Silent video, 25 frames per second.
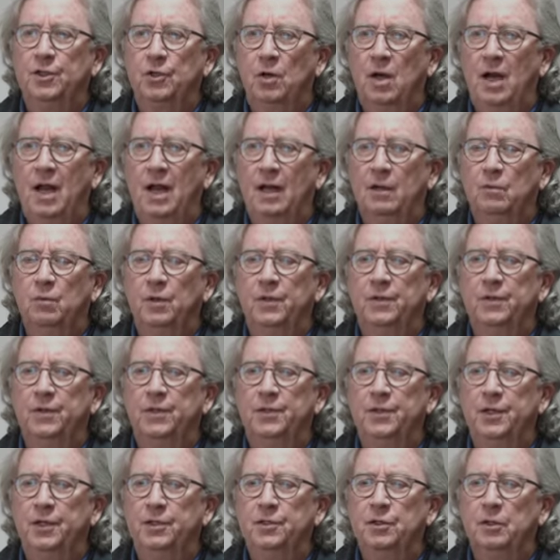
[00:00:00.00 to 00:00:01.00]
track with
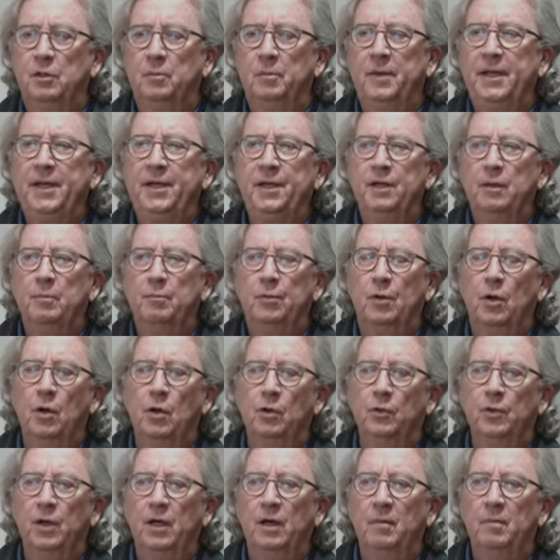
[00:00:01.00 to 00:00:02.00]
the digital media
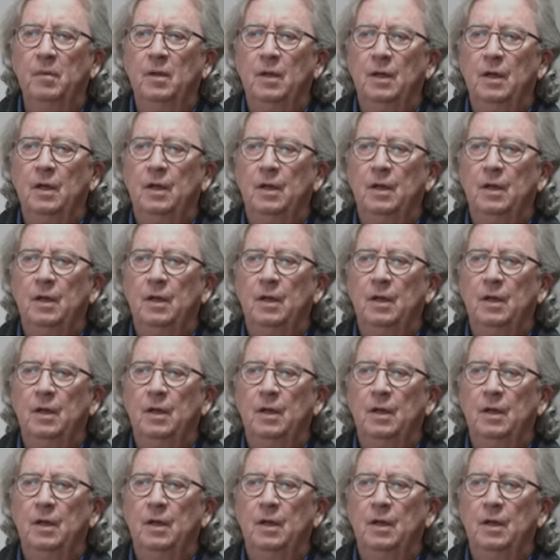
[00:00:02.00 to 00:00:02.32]
program.